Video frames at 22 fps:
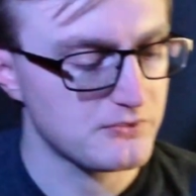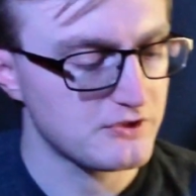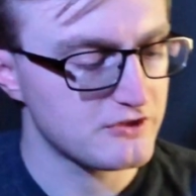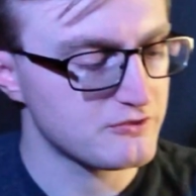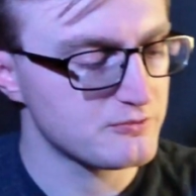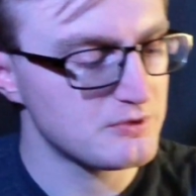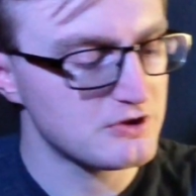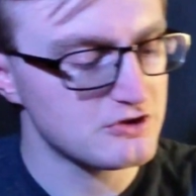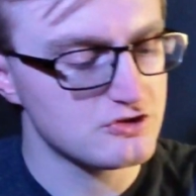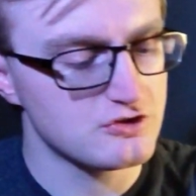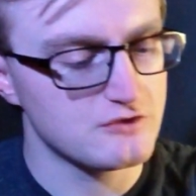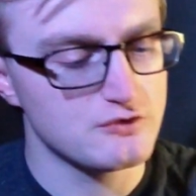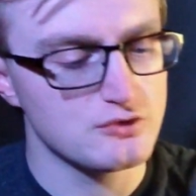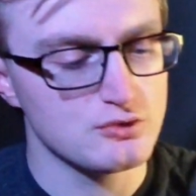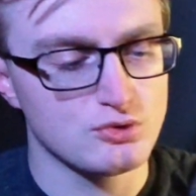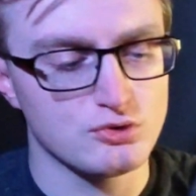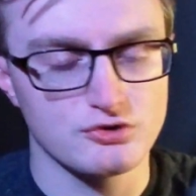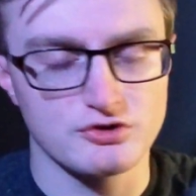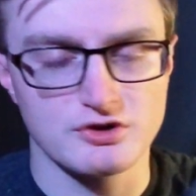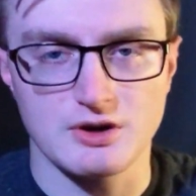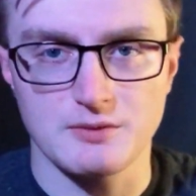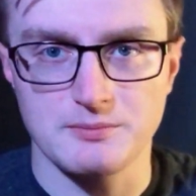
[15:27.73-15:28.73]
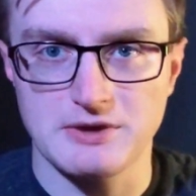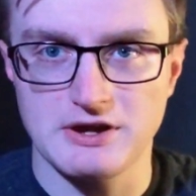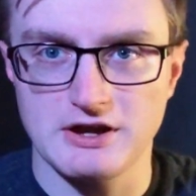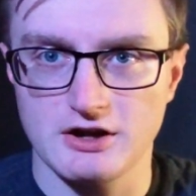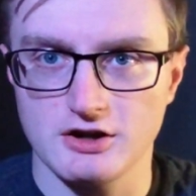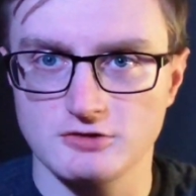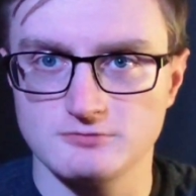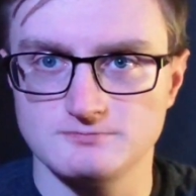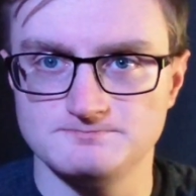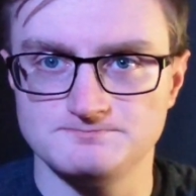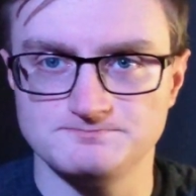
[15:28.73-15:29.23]
especially if you hold it up
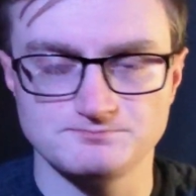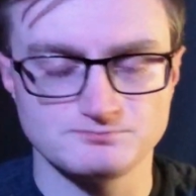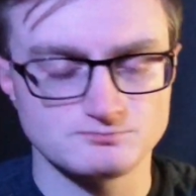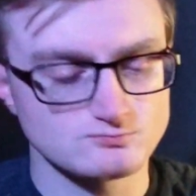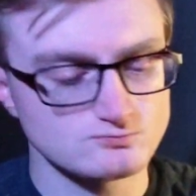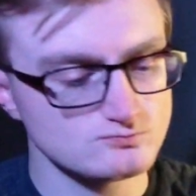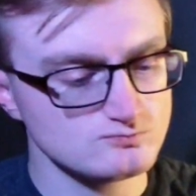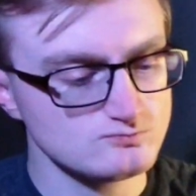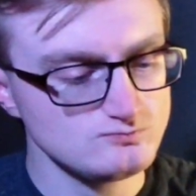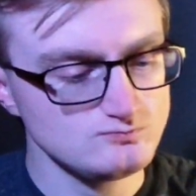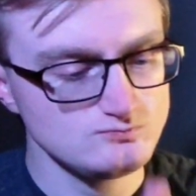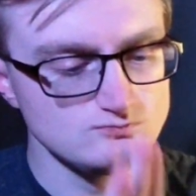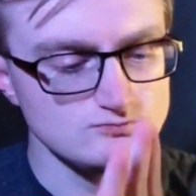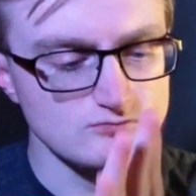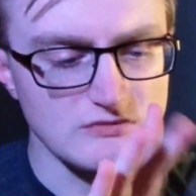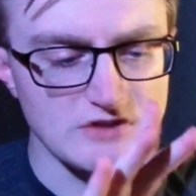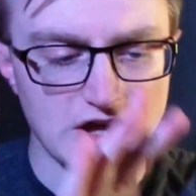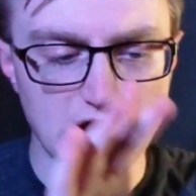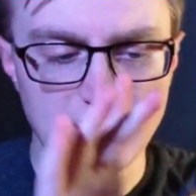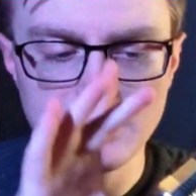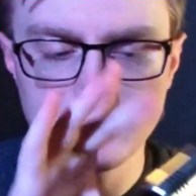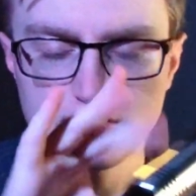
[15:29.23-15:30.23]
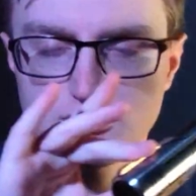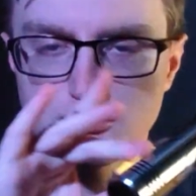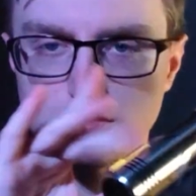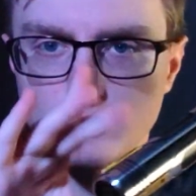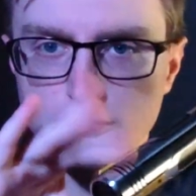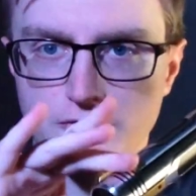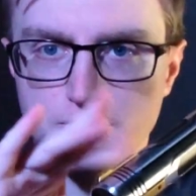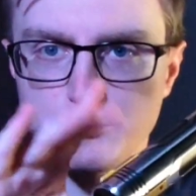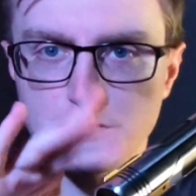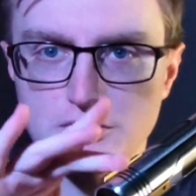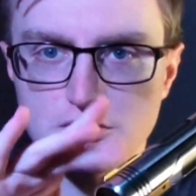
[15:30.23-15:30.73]
here. I didn't
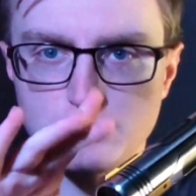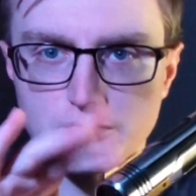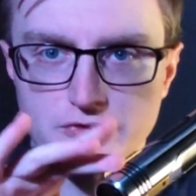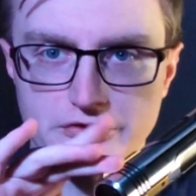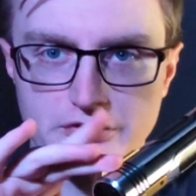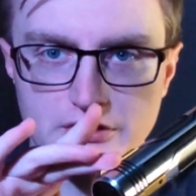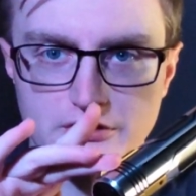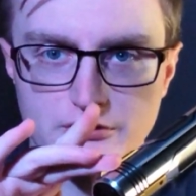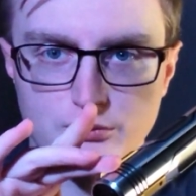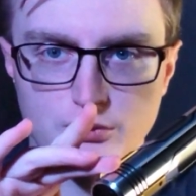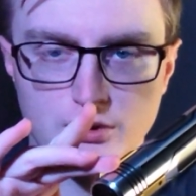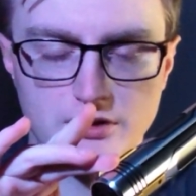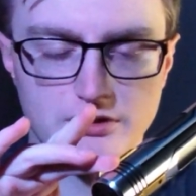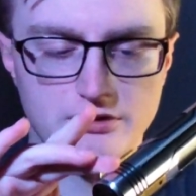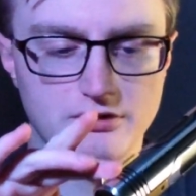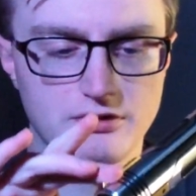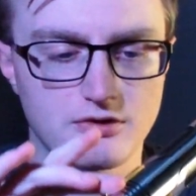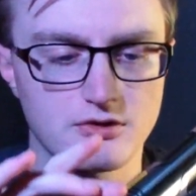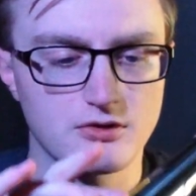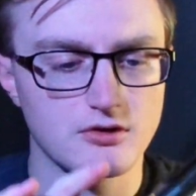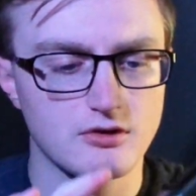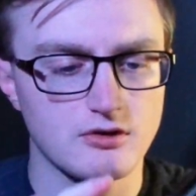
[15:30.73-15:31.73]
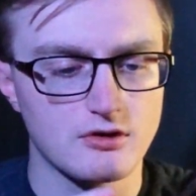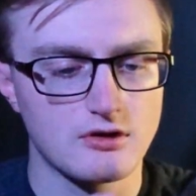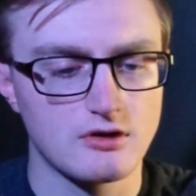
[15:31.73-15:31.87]
notice much with these ones.